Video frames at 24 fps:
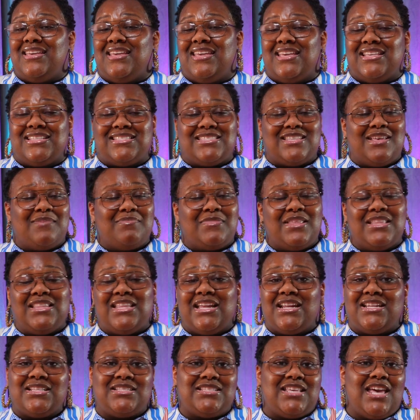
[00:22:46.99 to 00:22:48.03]
is something
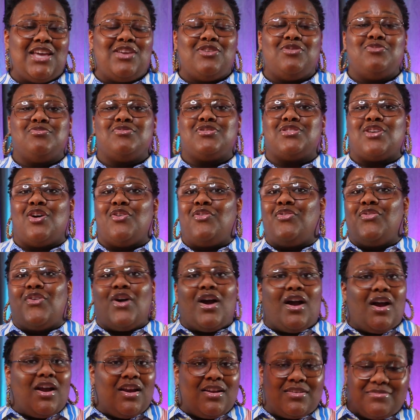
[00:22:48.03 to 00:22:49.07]
that'll take you so
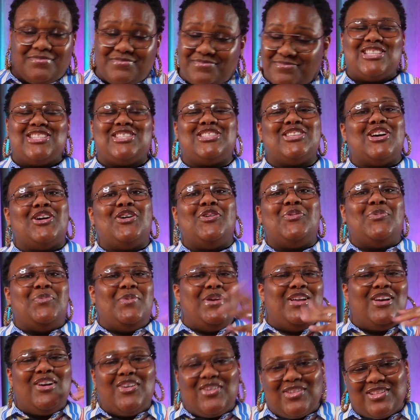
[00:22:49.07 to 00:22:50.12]
far. So
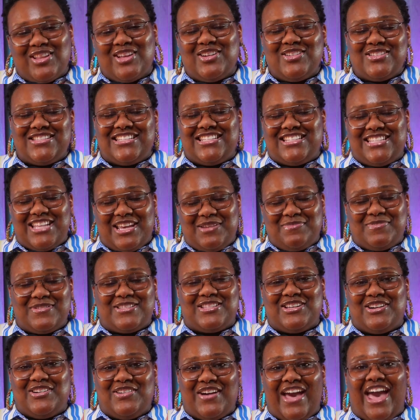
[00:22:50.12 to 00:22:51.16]
we're gonna close this
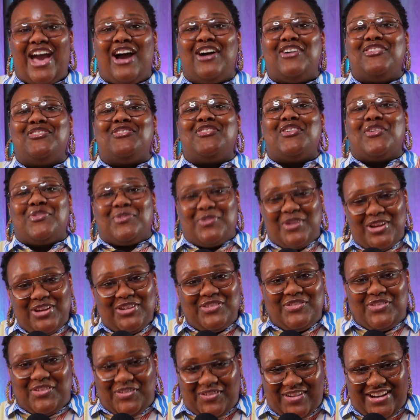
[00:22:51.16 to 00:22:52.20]
episode out for
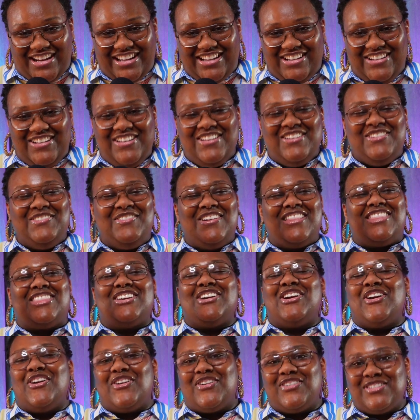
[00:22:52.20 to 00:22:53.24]
real, for real, with the
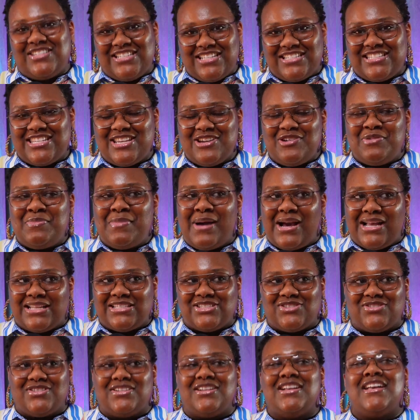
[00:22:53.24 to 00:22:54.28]
girl just heal
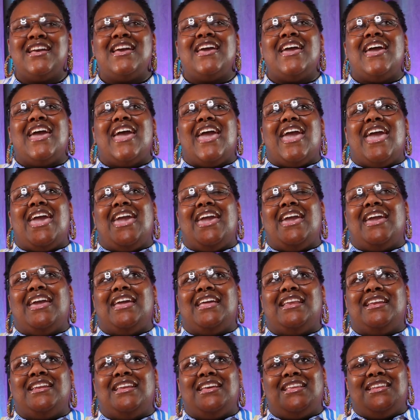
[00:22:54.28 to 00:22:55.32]
mantra.
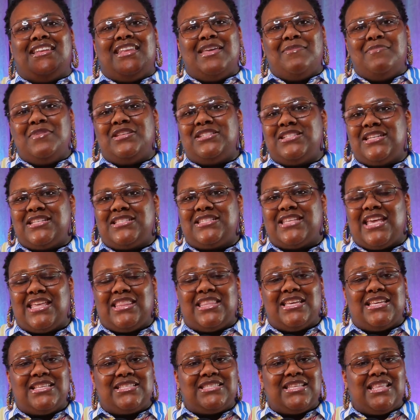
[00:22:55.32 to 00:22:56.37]
And let me just say
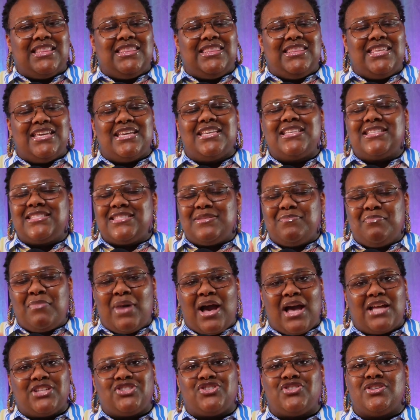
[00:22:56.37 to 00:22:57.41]
this: this
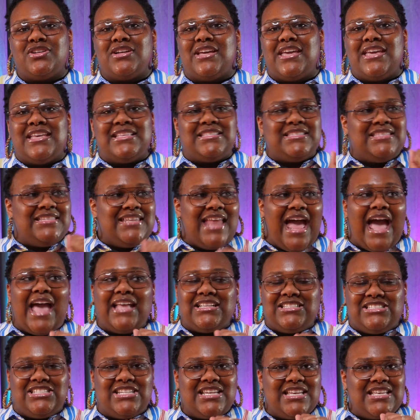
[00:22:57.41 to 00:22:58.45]
mantra is
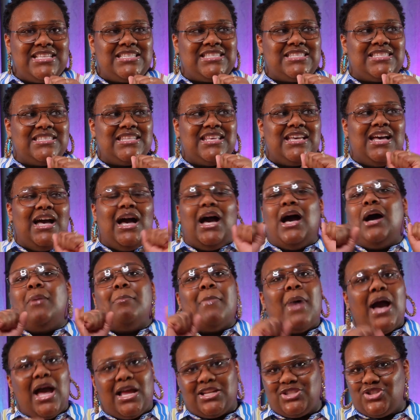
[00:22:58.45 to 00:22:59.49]
not just a
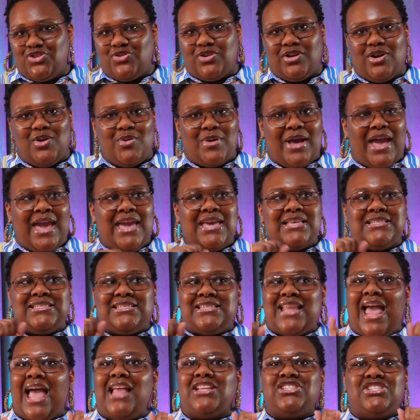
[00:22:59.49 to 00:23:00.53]
mantra, okay? It's
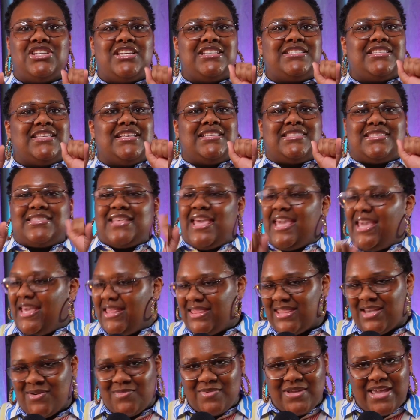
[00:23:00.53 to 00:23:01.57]
not just a
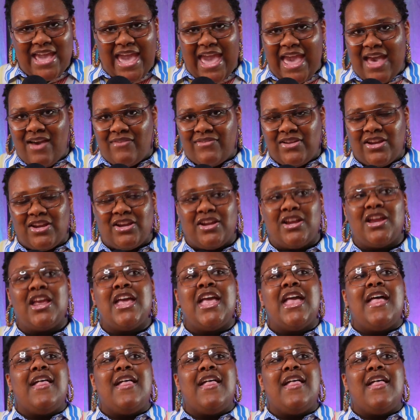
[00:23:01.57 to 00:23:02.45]
saying that we have here.